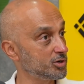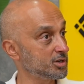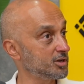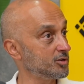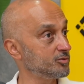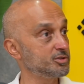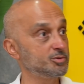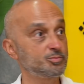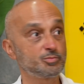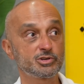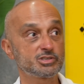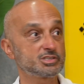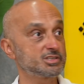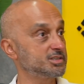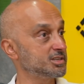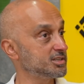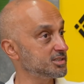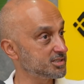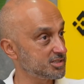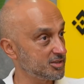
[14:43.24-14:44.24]
down. The
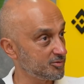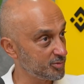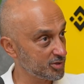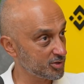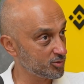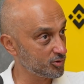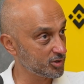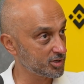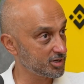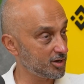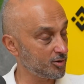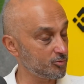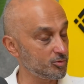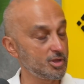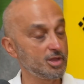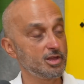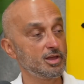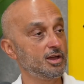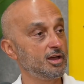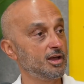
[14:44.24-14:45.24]
percentages have been going down.
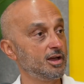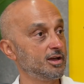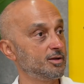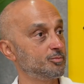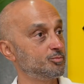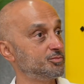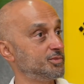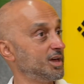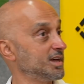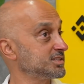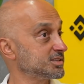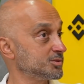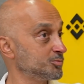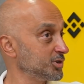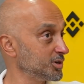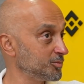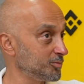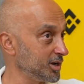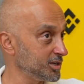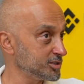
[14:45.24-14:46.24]
That's a
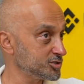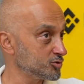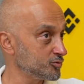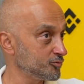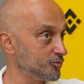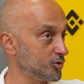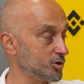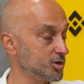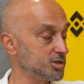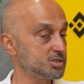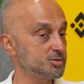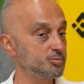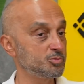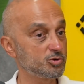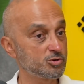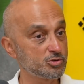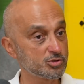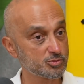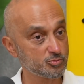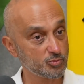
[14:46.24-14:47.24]
big milestone for us
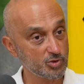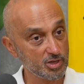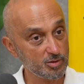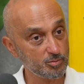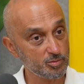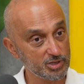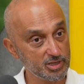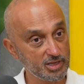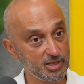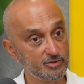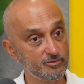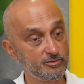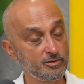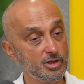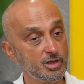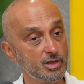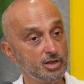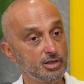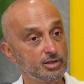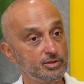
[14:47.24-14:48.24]
because we believe
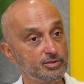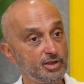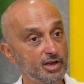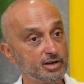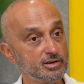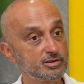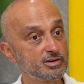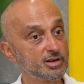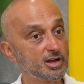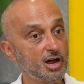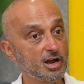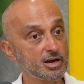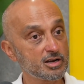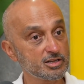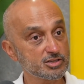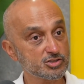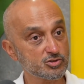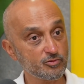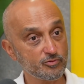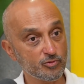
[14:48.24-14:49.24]
that
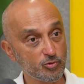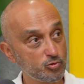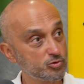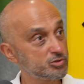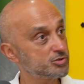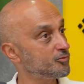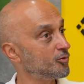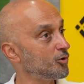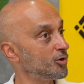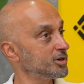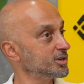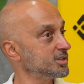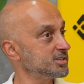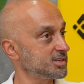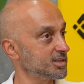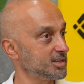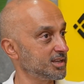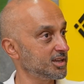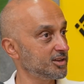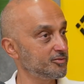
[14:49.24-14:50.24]
regardless of whose fault is
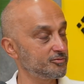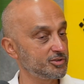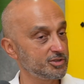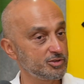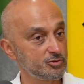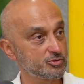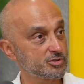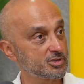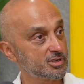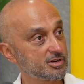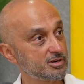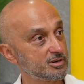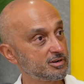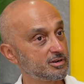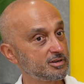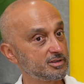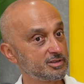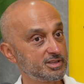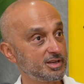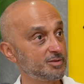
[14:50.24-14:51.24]
it, like if the
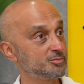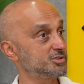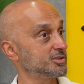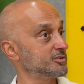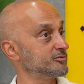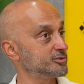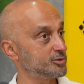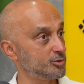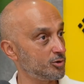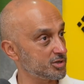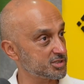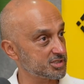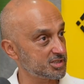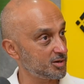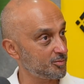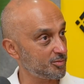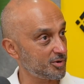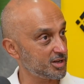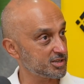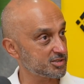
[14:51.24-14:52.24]
user themselves lost
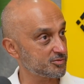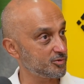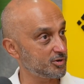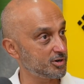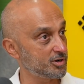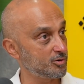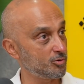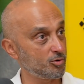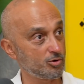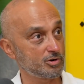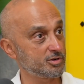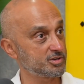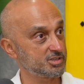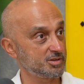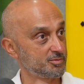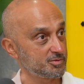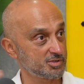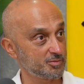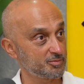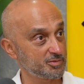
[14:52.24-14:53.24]
their password or
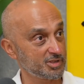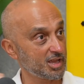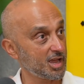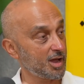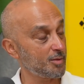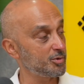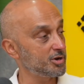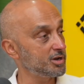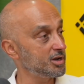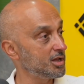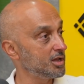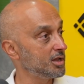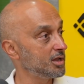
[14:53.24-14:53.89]
something happened,